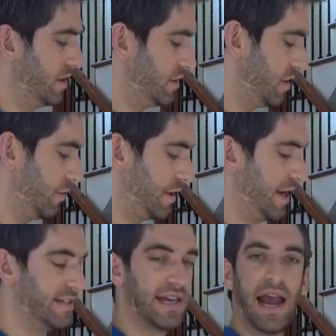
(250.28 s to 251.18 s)
So a
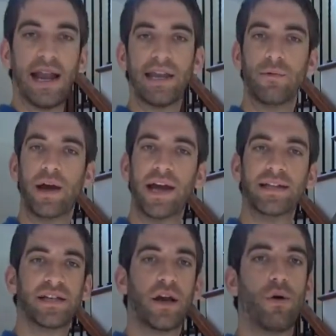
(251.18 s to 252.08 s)
nice handy
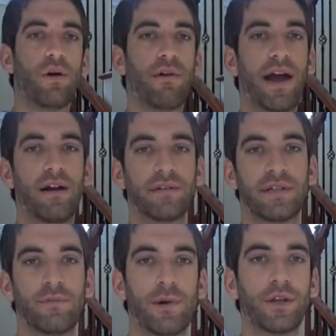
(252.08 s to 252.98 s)
way to go around
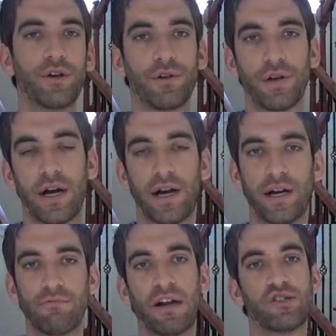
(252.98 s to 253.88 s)
when you're
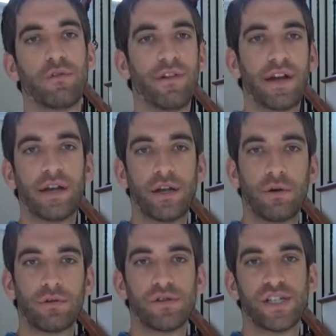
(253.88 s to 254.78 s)
uh, retrofitting an
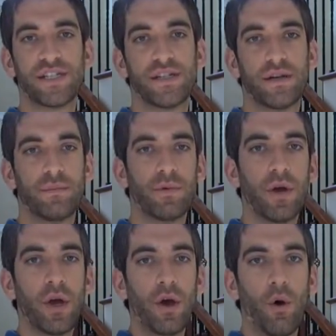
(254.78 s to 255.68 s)
older system
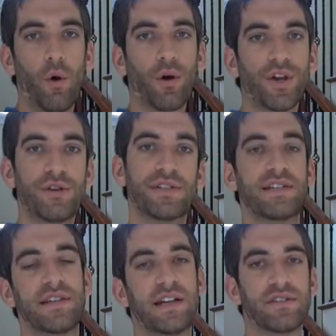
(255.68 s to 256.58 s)
or
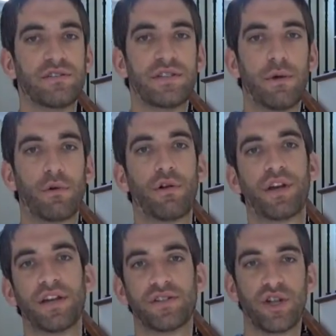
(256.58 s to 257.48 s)
using sensors that were
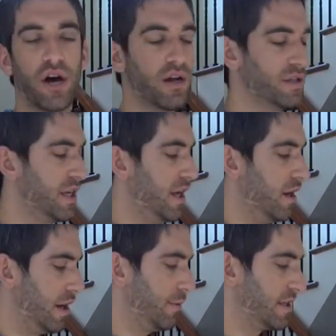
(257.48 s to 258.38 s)
already installed,
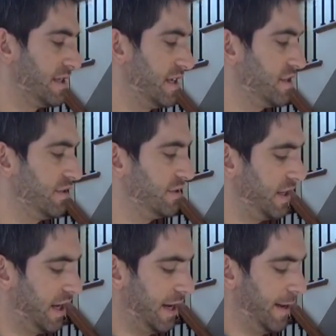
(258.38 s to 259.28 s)
Honeywell
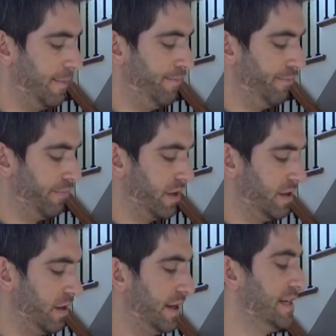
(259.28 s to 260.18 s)
sensors, um,
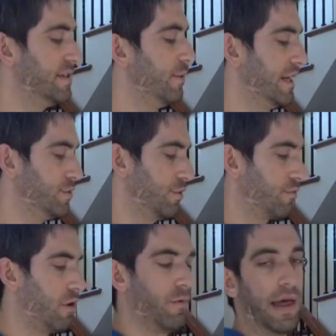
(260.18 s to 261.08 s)
an easy way to
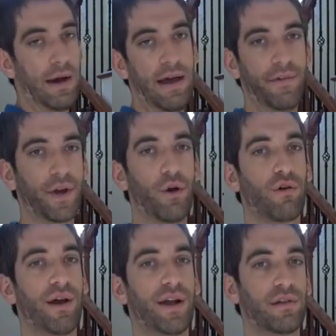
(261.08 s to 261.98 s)
enroll without having to go
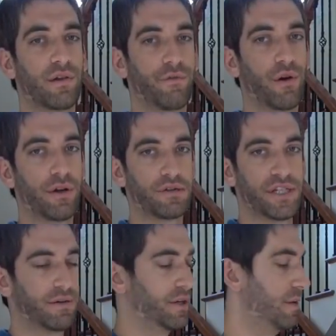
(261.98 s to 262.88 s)
around and look for all your
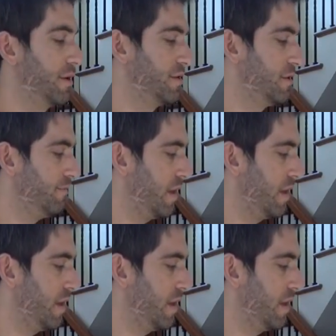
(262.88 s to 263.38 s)
serial numbers.